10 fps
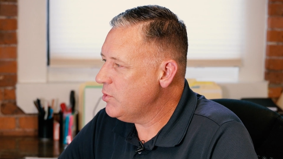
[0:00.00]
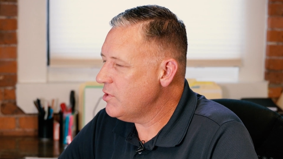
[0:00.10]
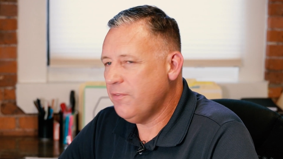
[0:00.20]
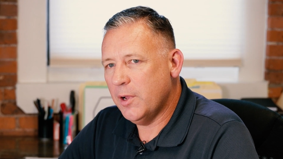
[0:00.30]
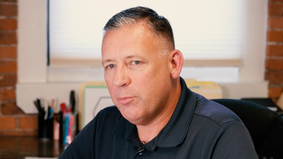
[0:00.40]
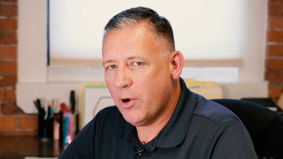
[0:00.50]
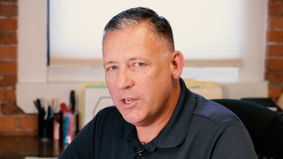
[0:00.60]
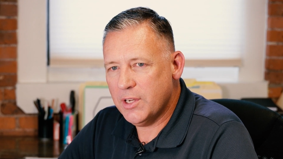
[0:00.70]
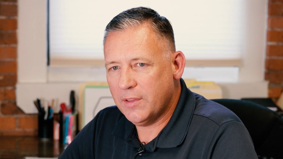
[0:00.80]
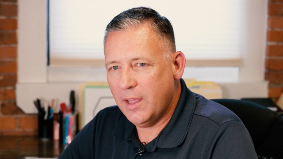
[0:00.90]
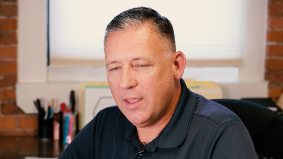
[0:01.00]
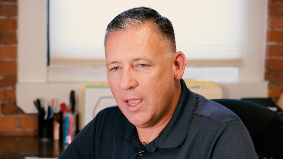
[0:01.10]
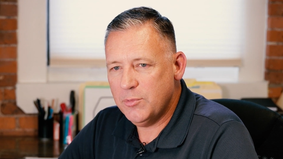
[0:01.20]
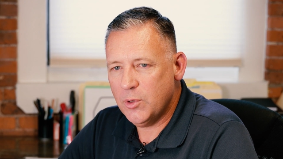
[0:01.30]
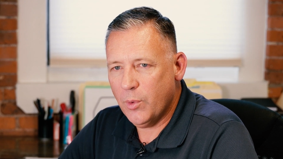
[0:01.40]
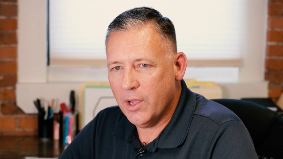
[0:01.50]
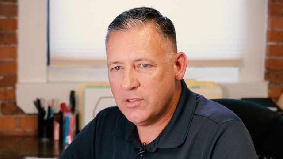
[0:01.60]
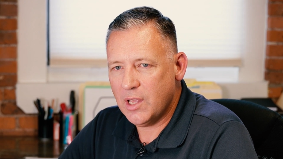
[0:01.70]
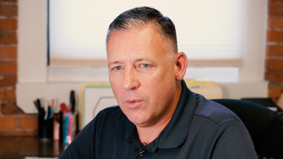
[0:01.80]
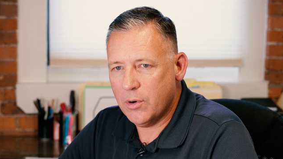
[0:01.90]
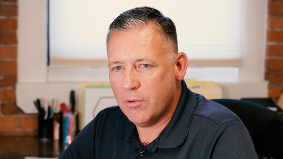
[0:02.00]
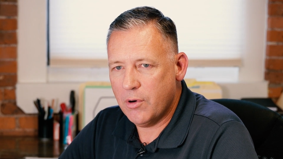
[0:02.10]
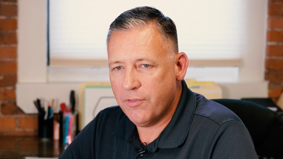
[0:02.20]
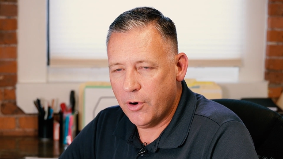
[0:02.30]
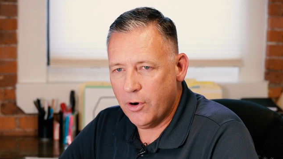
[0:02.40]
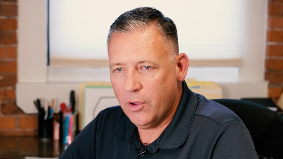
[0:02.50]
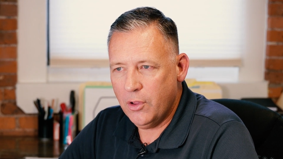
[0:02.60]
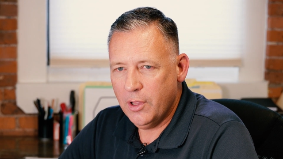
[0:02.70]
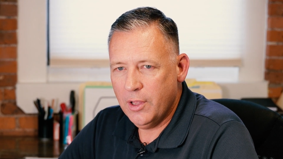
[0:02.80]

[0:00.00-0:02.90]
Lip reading: was a fun project. They came to us, they were a referral,